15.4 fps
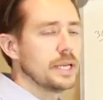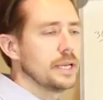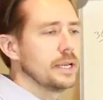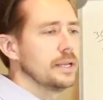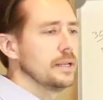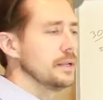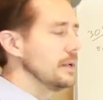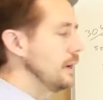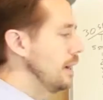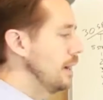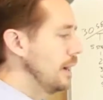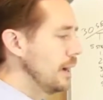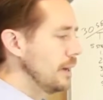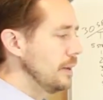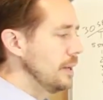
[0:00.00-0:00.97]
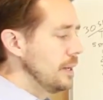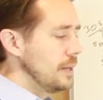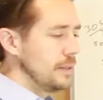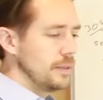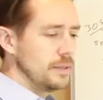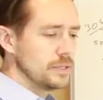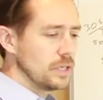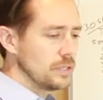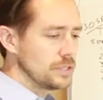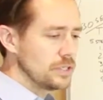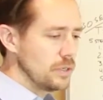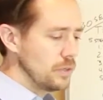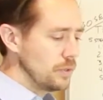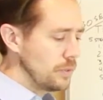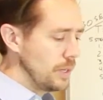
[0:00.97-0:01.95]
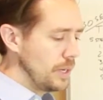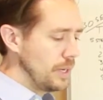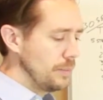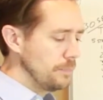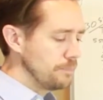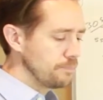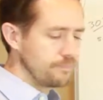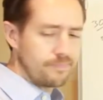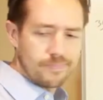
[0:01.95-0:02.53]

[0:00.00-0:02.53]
And there's also